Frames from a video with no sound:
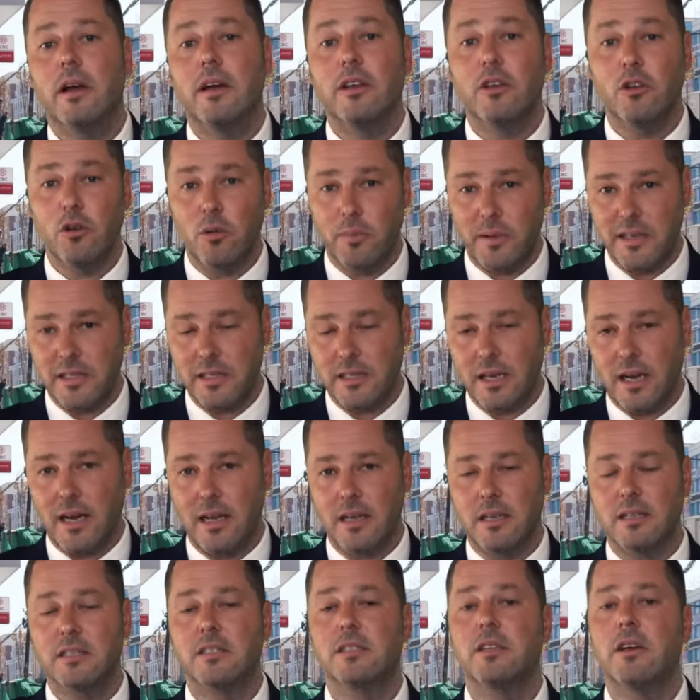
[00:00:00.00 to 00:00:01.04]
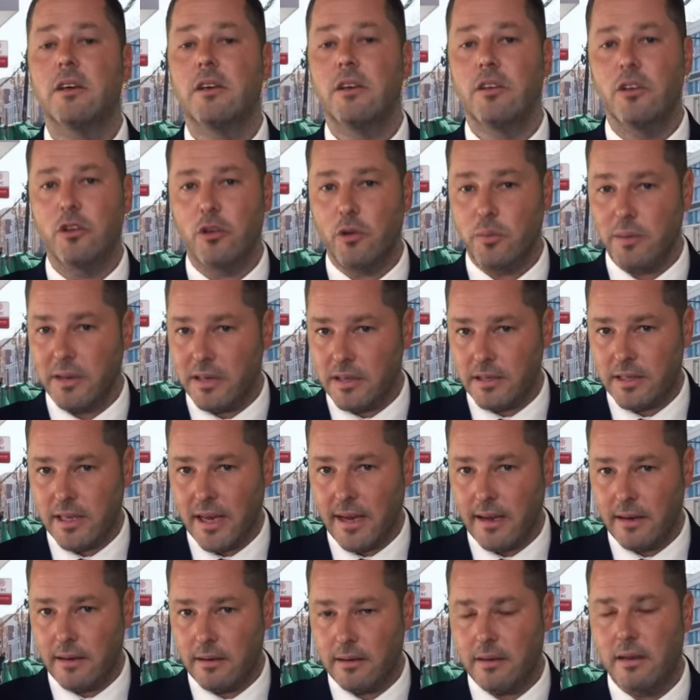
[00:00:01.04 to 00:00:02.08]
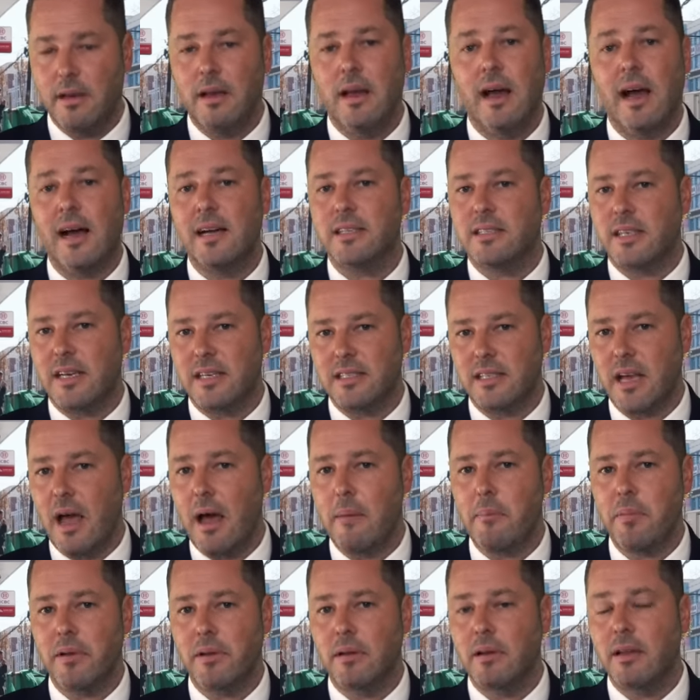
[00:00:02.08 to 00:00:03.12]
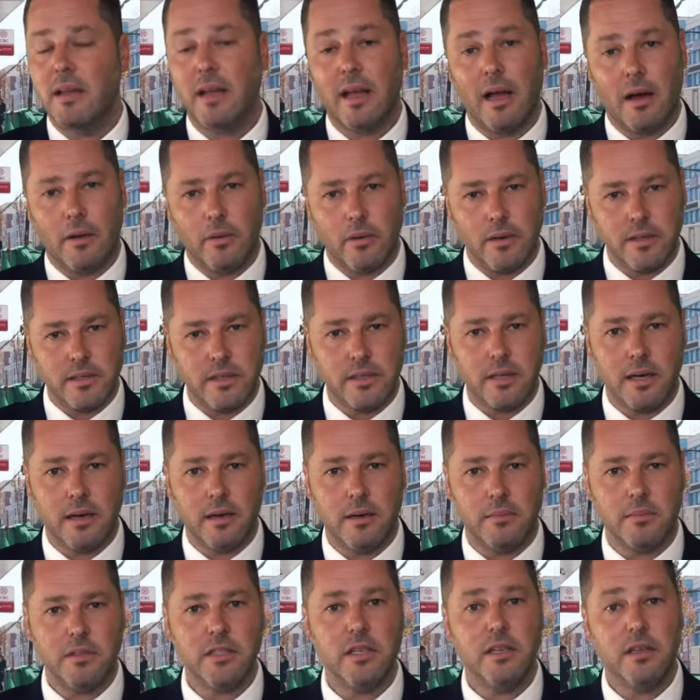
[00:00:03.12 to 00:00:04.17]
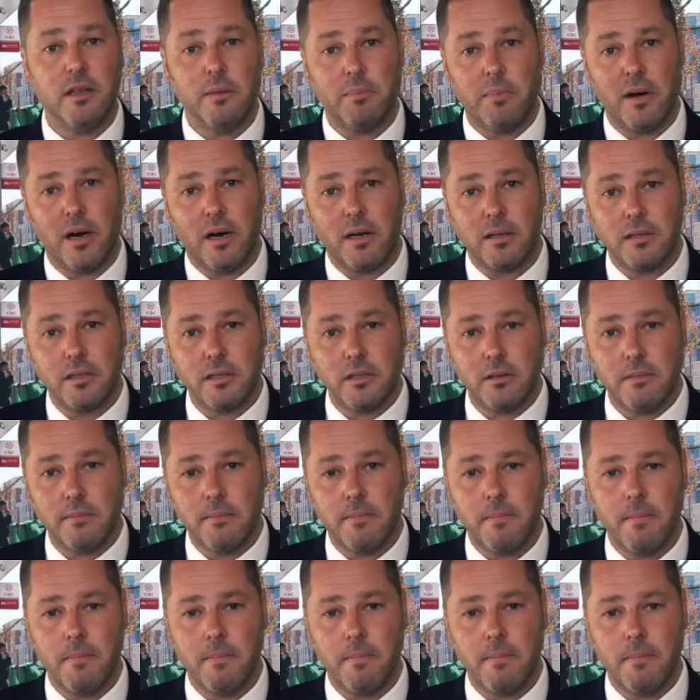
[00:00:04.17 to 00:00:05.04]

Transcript: you'll be silenced, you'll be detained, as has happened countless times in the past.